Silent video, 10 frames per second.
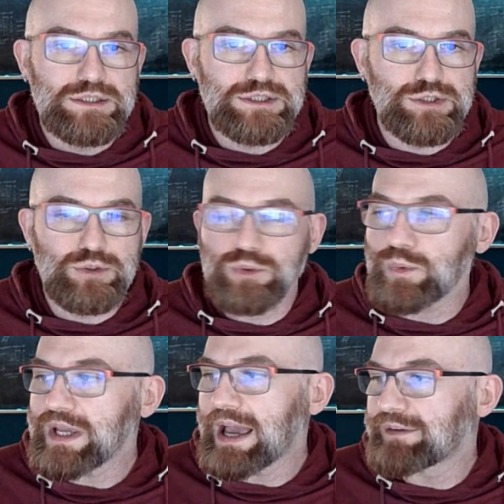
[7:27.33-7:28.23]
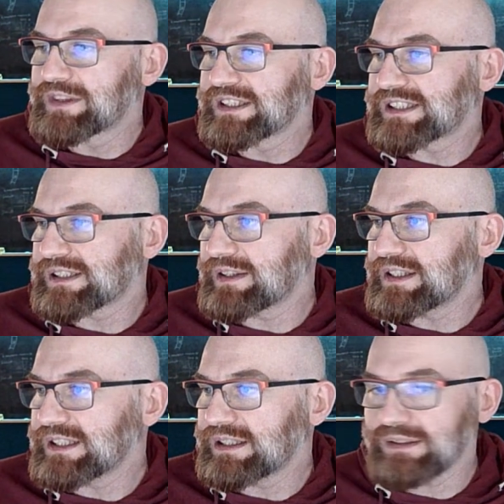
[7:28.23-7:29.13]
So we have
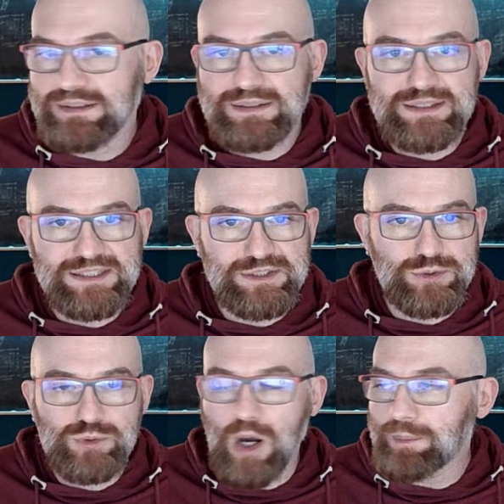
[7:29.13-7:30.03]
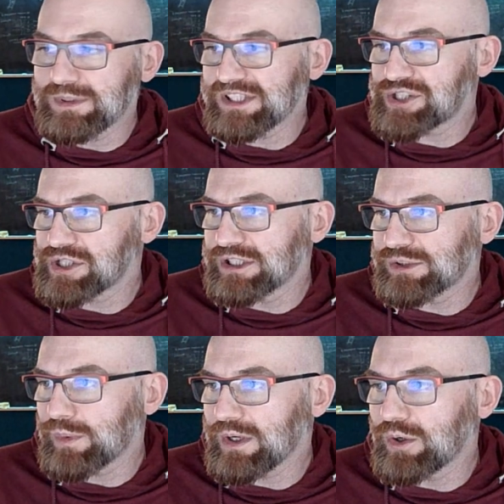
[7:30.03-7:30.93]
these two
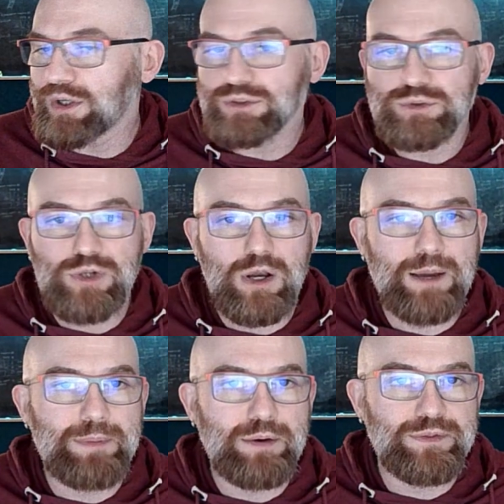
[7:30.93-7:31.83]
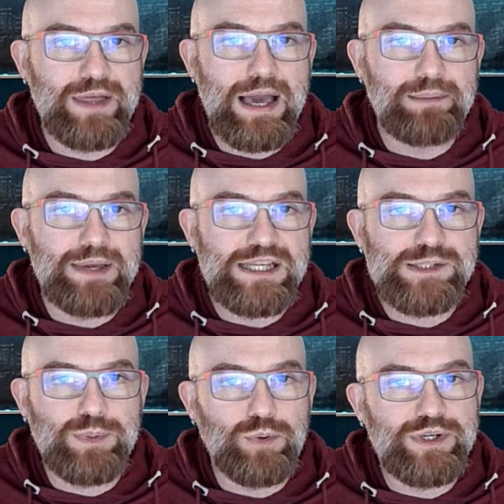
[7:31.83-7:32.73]
oppositions. We're going to talk about them,
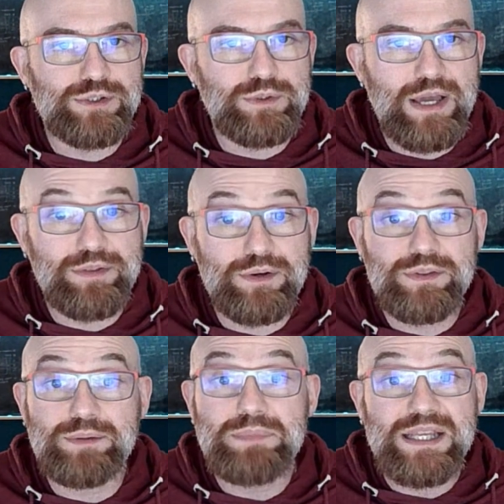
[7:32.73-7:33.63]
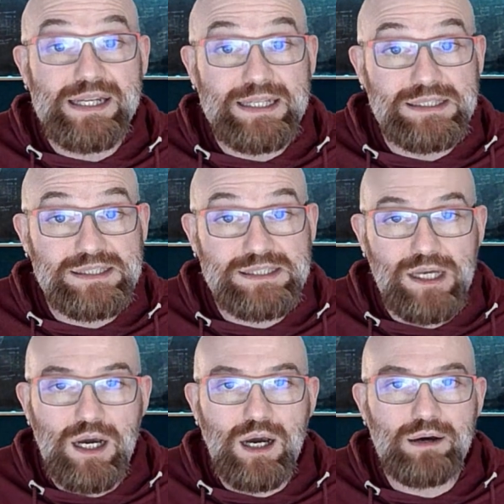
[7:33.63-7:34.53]
exploring together the meanings
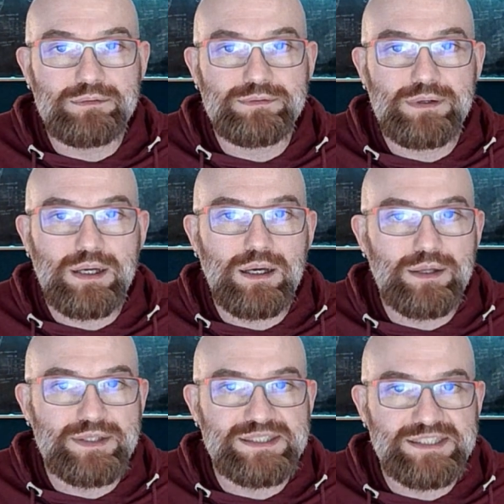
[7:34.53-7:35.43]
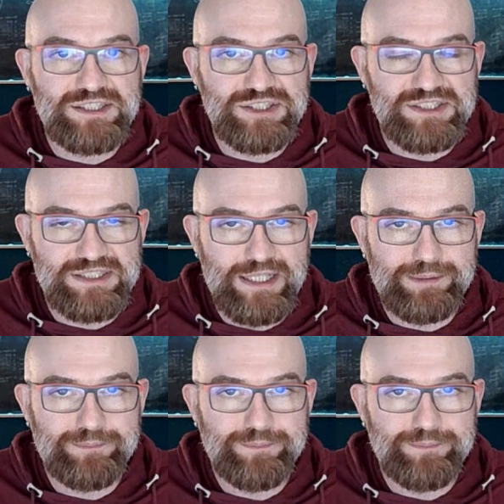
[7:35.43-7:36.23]
of this Sygygy.